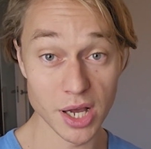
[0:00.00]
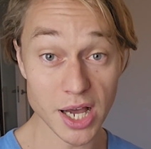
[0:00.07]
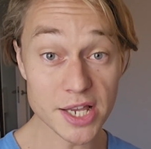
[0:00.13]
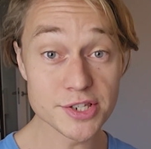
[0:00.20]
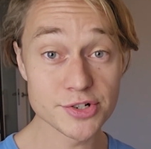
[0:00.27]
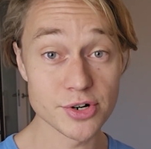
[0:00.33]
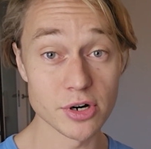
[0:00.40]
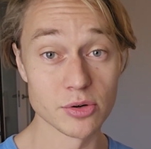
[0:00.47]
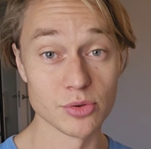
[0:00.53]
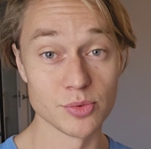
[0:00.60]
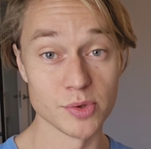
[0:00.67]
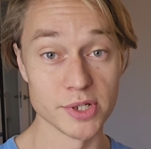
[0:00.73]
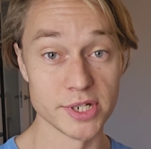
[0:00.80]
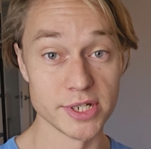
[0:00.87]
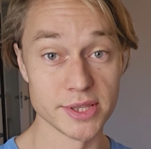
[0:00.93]
I struggled
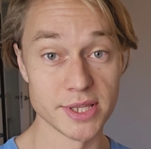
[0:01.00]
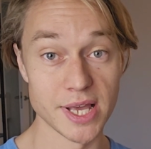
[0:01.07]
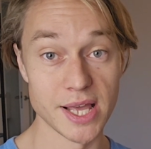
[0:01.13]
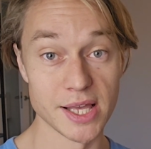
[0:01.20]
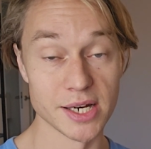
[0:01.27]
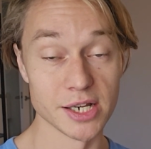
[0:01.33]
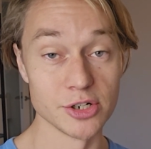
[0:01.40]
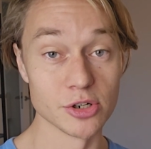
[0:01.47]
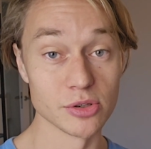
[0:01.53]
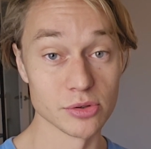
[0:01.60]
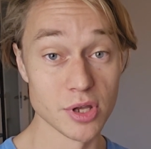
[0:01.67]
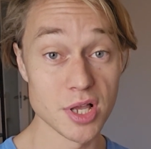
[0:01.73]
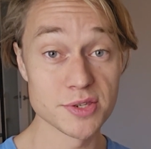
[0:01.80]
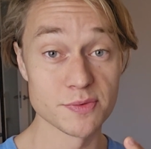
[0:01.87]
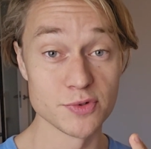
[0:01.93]
with it, and I know
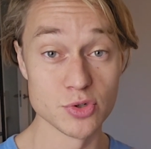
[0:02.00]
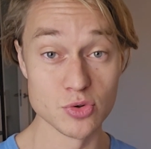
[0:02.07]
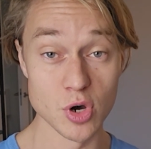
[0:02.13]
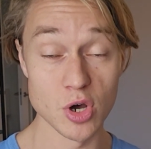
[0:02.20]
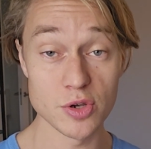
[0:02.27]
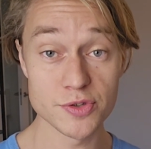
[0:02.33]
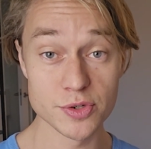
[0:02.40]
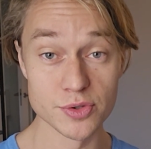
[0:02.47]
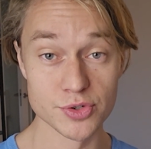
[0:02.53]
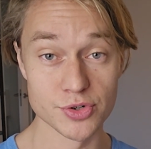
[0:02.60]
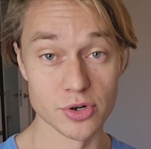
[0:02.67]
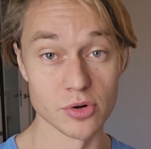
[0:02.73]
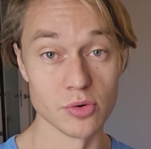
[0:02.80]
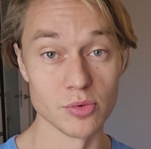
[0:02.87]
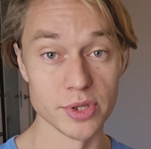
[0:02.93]
lots of you also
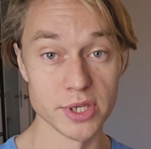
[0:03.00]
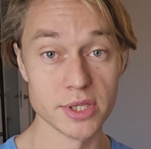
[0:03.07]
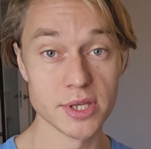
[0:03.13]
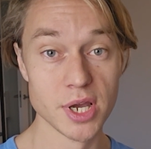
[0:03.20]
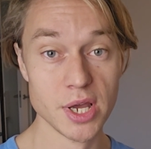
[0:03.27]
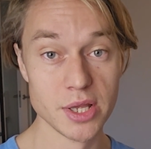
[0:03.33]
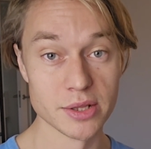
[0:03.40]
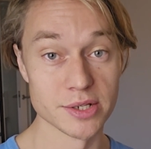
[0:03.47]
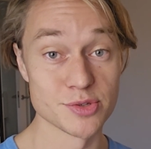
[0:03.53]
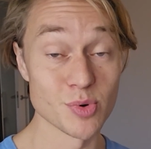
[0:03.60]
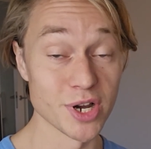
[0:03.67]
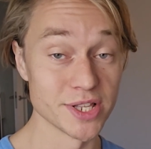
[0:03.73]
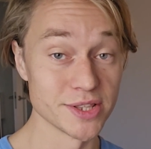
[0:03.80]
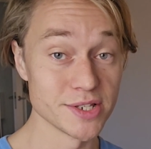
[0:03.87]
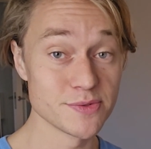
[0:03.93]
struggle with it. That's
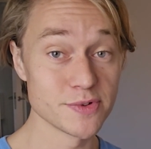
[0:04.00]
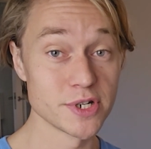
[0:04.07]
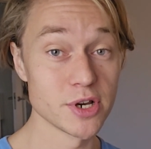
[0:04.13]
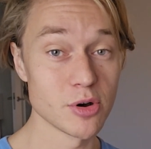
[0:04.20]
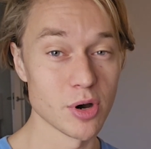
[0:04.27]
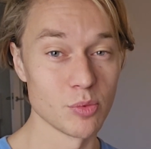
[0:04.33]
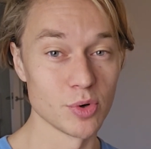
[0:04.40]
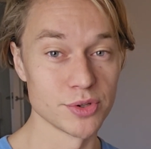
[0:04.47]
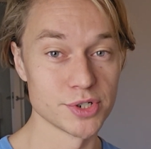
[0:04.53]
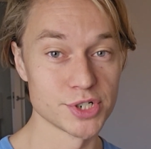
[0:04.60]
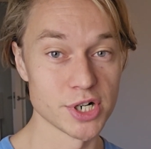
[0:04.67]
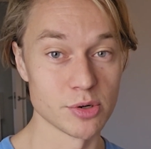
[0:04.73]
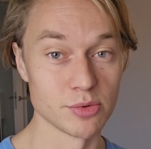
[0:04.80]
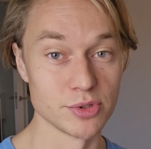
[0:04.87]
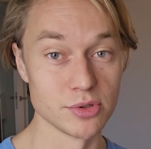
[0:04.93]
why in this video, I want to
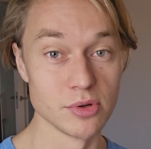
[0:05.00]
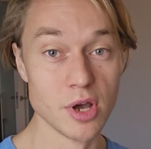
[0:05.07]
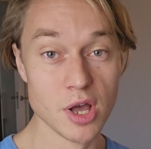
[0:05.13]
share with you